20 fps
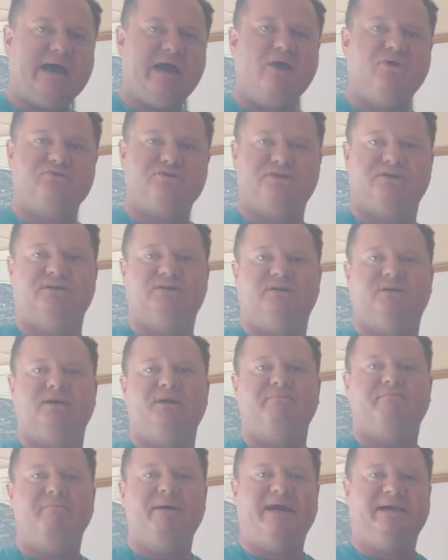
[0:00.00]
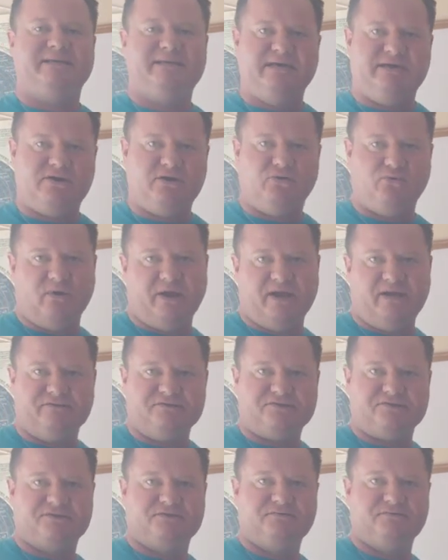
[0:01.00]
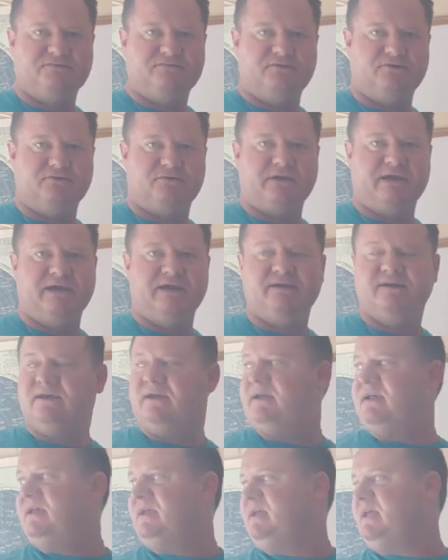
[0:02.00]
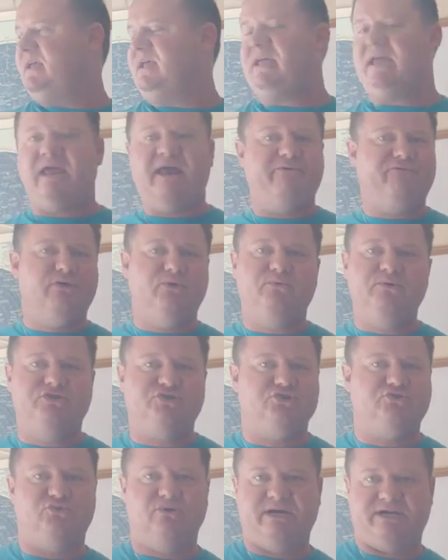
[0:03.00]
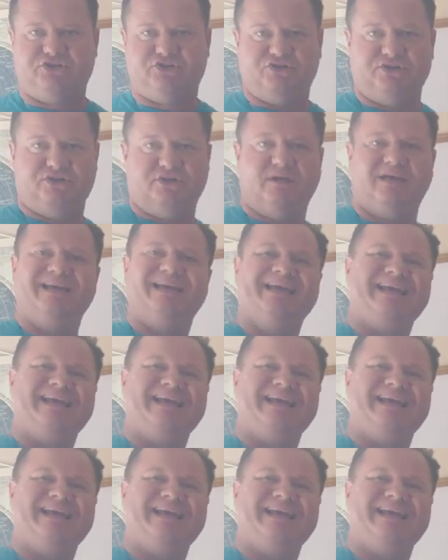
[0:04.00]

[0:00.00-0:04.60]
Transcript: out magnetic waves, okay? Every which direction,